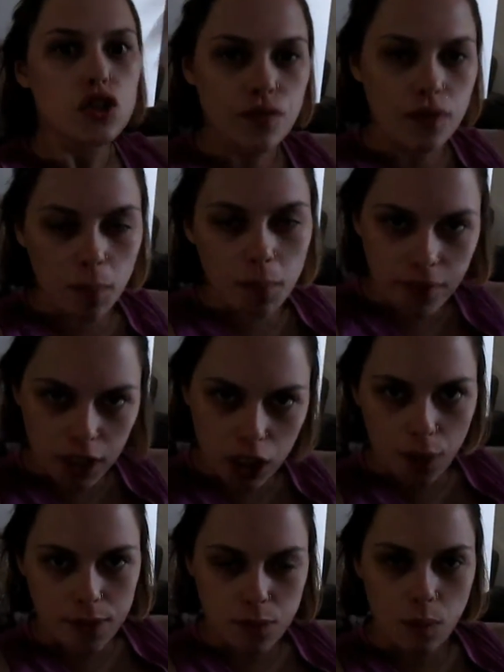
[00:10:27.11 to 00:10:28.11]
film a
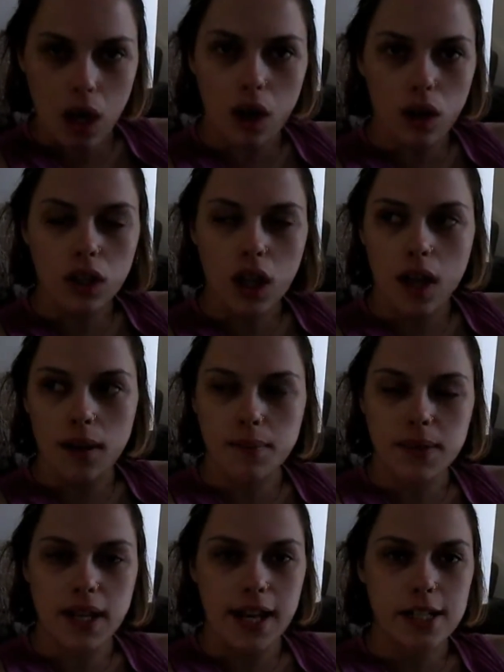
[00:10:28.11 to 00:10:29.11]
video as well
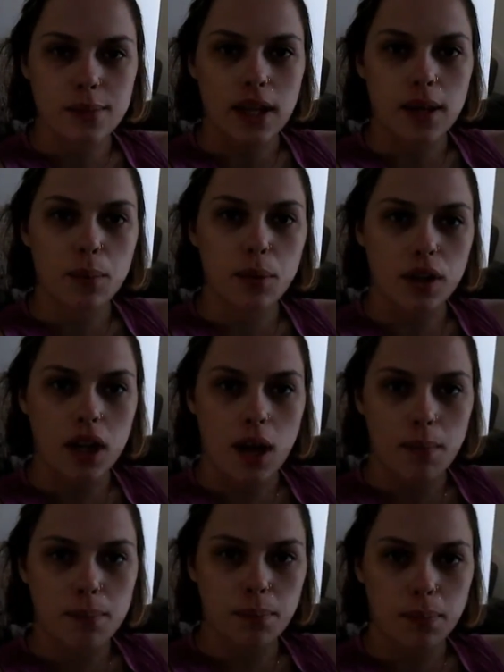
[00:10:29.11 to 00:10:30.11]
next week and put it up